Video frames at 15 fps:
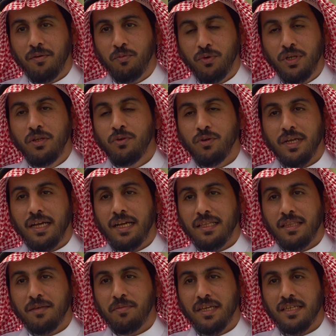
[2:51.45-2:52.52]
we look
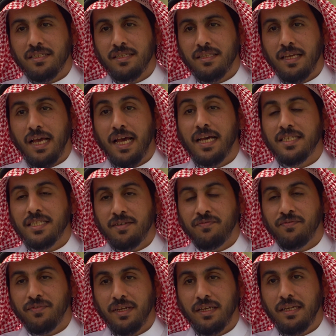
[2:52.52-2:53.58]
at the placenta as
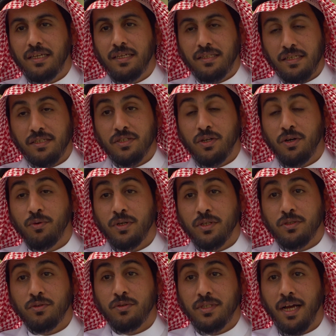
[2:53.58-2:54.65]
if it is going
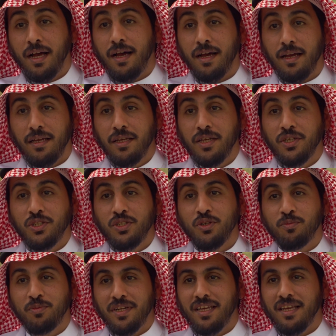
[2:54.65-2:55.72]
to die
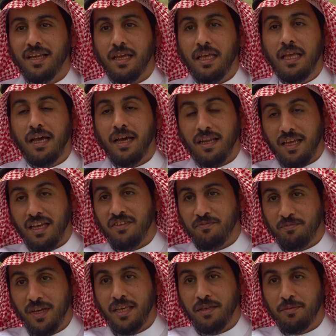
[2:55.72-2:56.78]
to bring a live
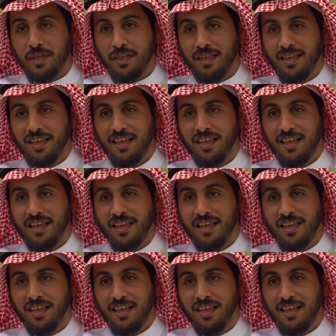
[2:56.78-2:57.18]
baby.